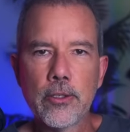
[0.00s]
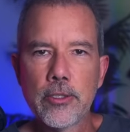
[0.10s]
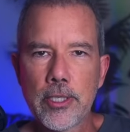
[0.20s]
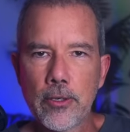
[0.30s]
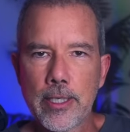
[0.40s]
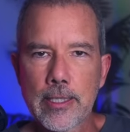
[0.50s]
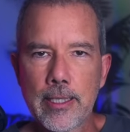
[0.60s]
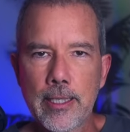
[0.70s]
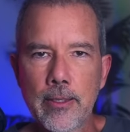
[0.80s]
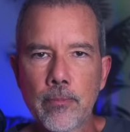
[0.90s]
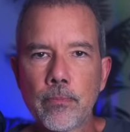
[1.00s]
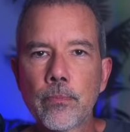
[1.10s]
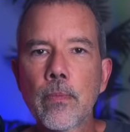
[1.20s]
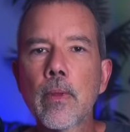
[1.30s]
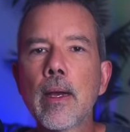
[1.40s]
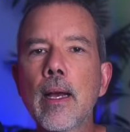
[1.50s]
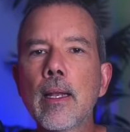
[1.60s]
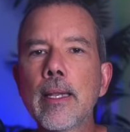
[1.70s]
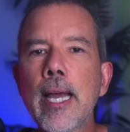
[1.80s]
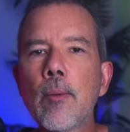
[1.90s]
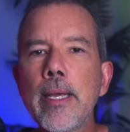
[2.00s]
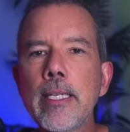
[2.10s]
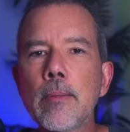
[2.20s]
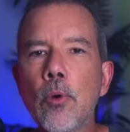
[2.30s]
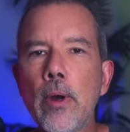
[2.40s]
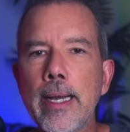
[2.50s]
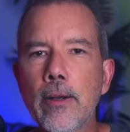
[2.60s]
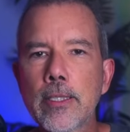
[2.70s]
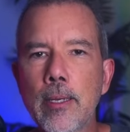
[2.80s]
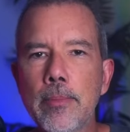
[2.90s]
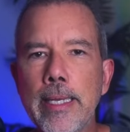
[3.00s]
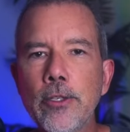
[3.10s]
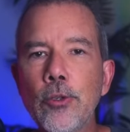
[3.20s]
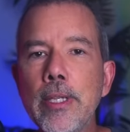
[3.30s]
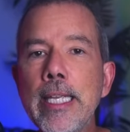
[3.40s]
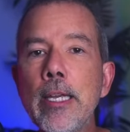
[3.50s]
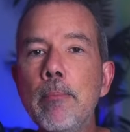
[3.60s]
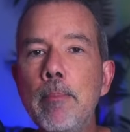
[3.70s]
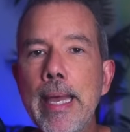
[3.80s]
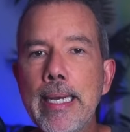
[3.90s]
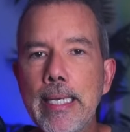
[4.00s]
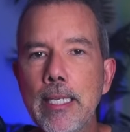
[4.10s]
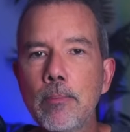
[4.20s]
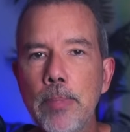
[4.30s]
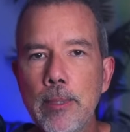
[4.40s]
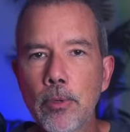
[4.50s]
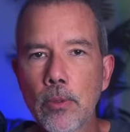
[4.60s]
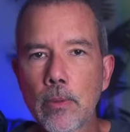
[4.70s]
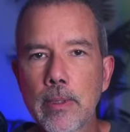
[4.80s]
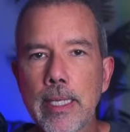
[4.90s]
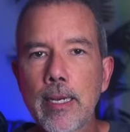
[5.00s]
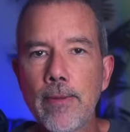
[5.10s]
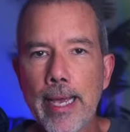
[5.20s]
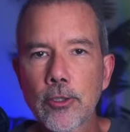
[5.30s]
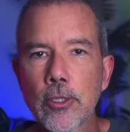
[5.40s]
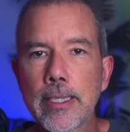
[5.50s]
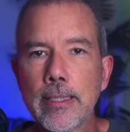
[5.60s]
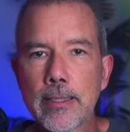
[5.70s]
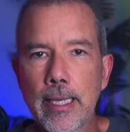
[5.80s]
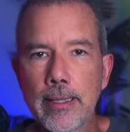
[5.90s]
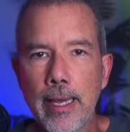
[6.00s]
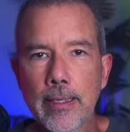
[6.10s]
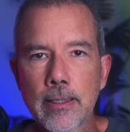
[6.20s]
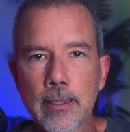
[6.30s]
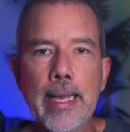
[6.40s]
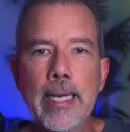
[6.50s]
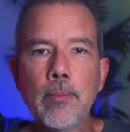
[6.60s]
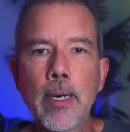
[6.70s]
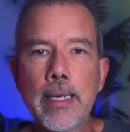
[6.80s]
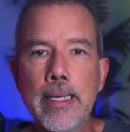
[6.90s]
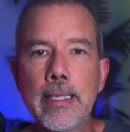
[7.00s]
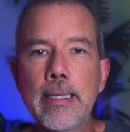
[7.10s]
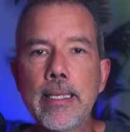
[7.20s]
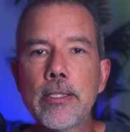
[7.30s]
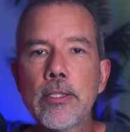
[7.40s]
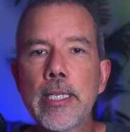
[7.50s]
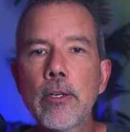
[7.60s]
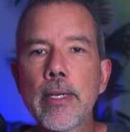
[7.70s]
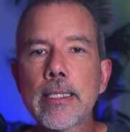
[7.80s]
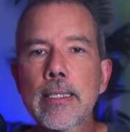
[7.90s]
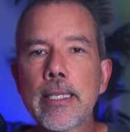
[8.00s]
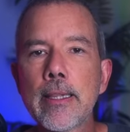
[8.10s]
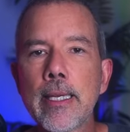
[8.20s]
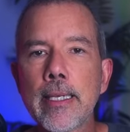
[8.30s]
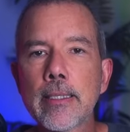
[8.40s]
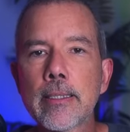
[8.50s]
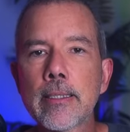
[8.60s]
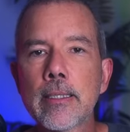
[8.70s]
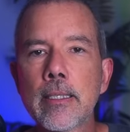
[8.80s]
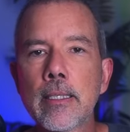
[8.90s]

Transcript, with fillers: Seriously? Allow me to point out something to the many people that have actually said that anybody that seriously thinks